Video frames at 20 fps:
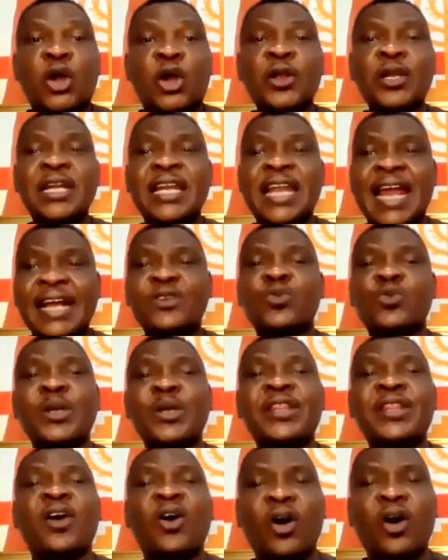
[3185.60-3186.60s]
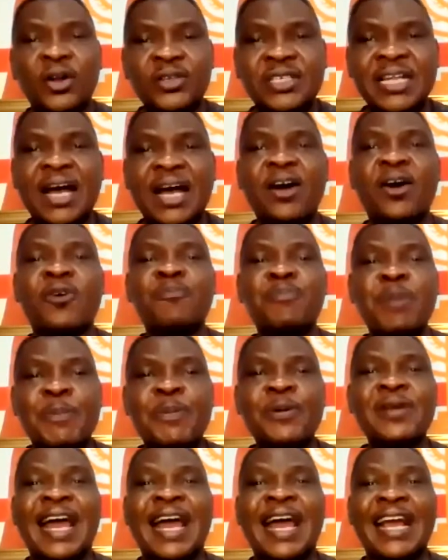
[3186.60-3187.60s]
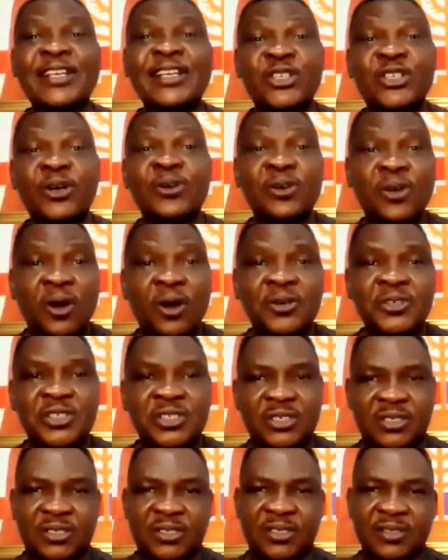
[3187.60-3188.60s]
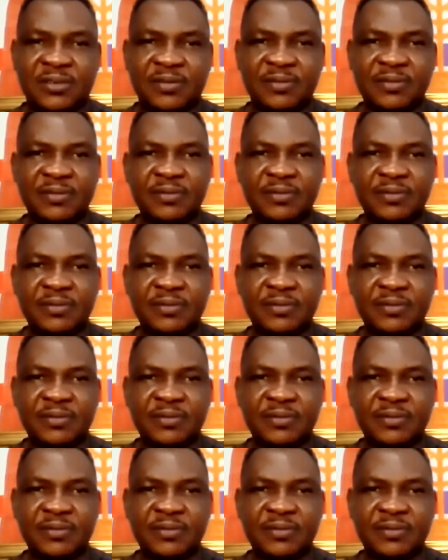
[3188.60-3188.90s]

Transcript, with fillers: Connect with the altar of people like John Knox.